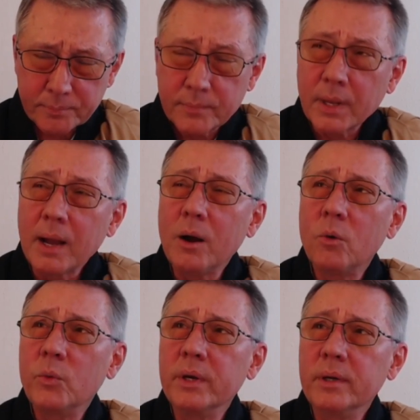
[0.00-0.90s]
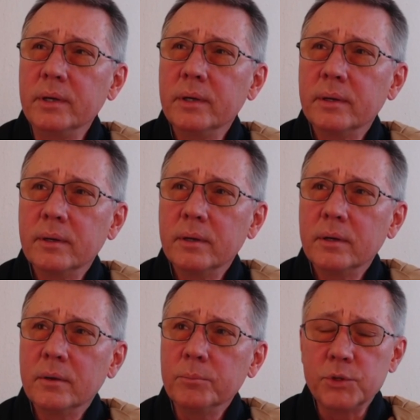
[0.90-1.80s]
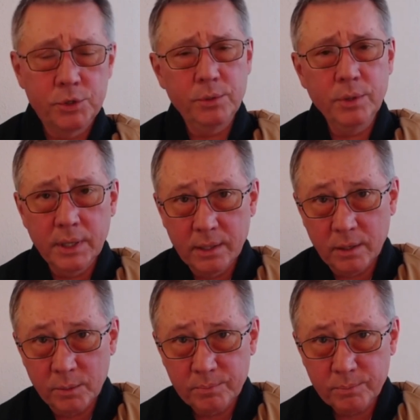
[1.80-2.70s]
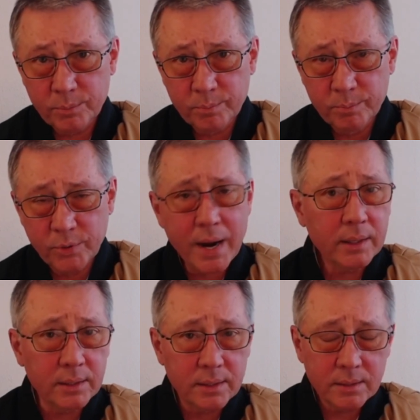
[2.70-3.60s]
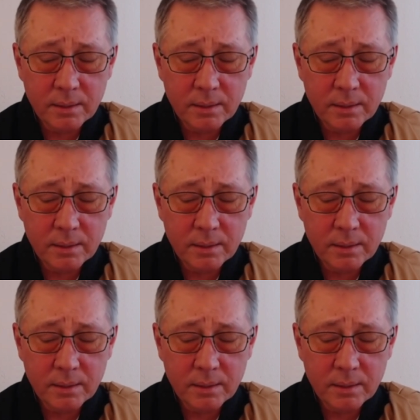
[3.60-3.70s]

how we mature in our practice.